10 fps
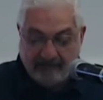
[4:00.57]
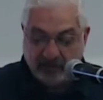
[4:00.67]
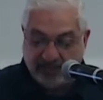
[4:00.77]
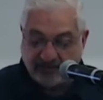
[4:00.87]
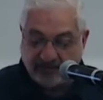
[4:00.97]

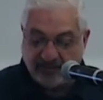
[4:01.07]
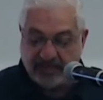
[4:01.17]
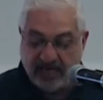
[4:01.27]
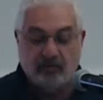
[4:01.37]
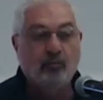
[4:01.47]
to
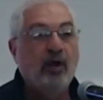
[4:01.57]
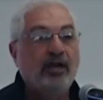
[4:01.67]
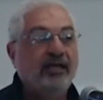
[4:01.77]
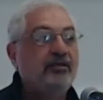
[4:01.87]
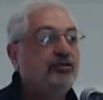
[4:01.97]
designate
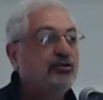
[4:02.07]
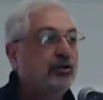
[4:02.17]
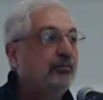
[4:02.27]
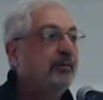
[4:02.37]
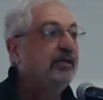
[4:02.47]
what in
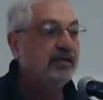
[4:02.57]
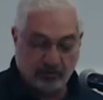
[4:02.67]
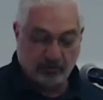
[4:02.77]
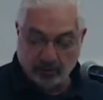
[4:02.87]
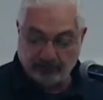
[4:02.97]
German is
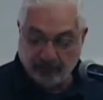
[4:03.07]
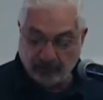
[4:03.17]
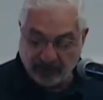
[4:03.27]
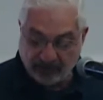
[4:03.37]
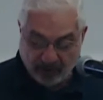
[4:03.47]
called
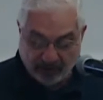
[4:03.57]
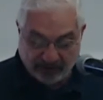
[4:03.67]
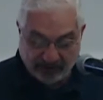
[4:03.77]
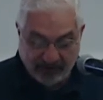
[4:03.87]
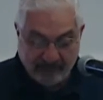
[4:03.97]
Völkermord,
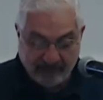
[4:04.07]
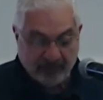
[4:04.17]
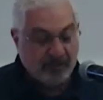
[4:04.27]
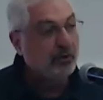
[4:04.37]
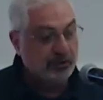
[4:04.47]
the
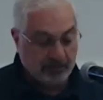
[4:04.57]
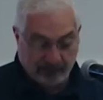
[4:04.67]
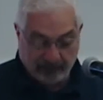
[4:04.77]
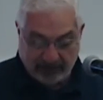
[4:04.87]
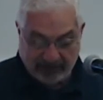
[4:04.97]
murder of a
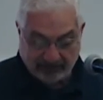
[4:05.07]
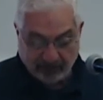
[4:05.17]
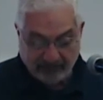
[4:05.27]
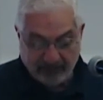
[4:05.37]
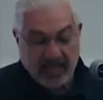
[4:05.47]

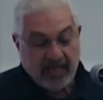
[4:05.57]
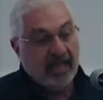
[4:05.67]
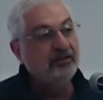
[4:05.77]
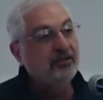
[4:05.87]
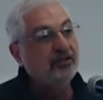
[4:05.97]
people,
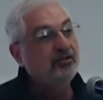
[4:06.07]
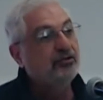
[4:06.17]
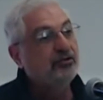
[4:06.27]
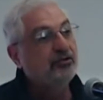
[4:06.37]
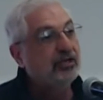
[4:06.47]
and in
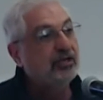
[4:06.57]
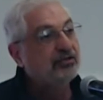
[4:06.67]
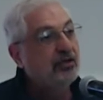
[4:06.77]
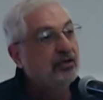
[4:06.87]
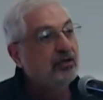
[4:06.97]

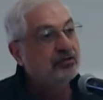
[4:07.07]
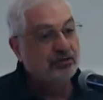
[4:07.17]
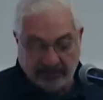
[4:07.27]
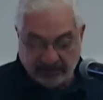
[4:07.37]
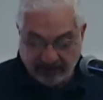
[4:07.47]
Turkish,
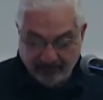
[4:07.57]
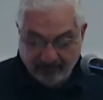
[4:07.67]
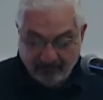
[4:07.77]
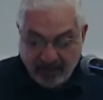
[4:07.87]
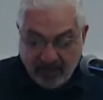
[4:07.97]
soykırım,
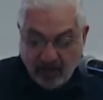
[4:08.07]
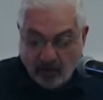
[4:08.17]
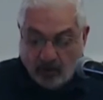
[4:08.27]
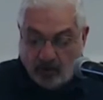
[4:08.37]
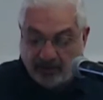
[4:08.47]

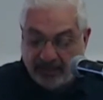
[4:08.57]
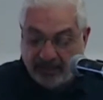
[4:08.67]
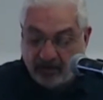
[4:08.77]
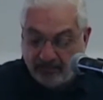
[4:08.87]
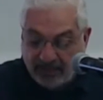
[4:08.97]
or in
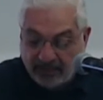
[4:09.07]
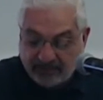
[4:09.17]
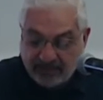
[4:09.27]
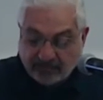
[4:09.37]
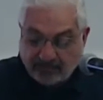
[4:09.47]
Armenian,
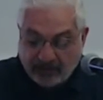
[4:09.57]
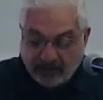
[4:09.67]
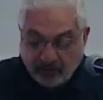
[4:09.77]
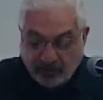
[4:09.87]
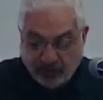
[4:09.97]

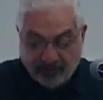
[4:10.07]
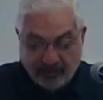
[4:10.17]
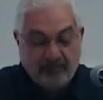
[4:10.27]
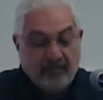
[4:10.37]
sekaspanuchun.